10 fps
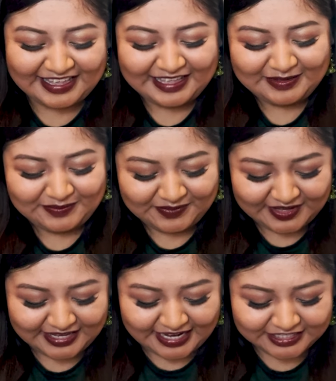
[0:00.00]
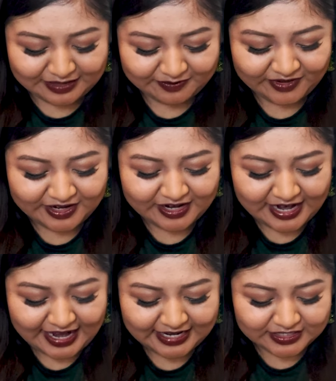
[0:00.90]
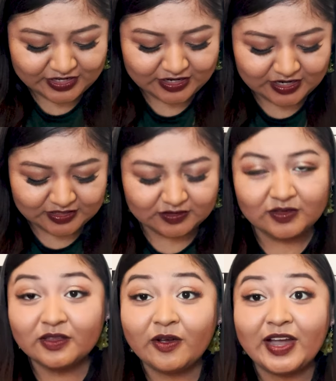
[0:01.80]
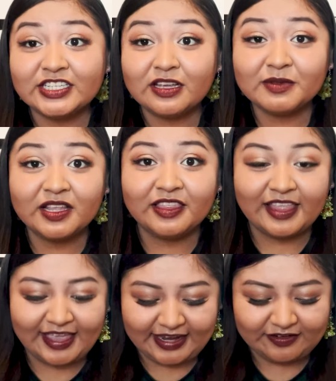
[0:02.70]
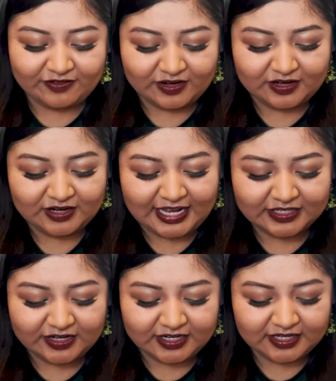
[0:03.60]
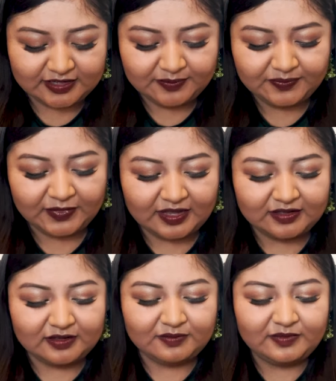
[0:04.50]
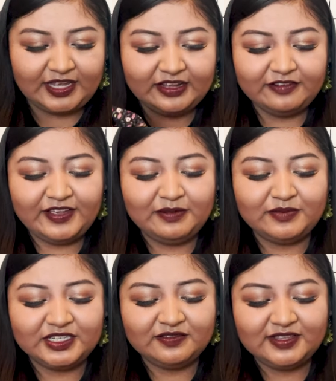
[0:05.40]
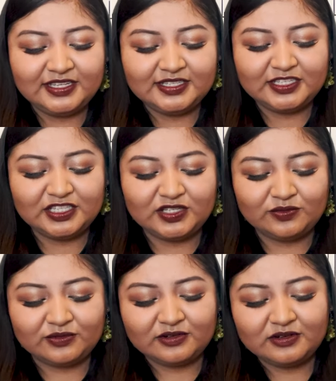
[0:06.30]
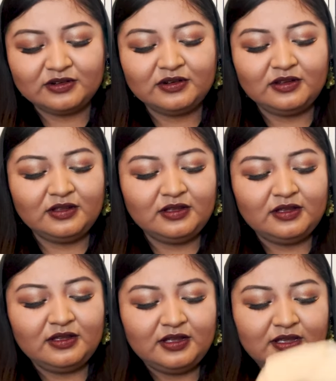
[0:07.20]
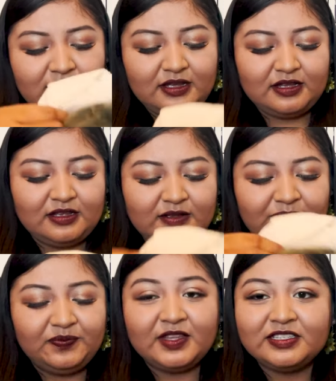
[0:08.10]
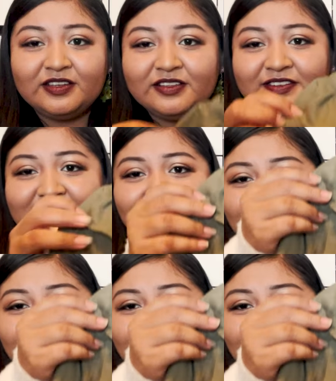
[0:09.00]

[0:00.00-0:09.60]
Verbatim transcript: um, but I shopped for her at no, I shopped online for her at Target. Um, I couldn't find much of these in store. Um, so the first thing I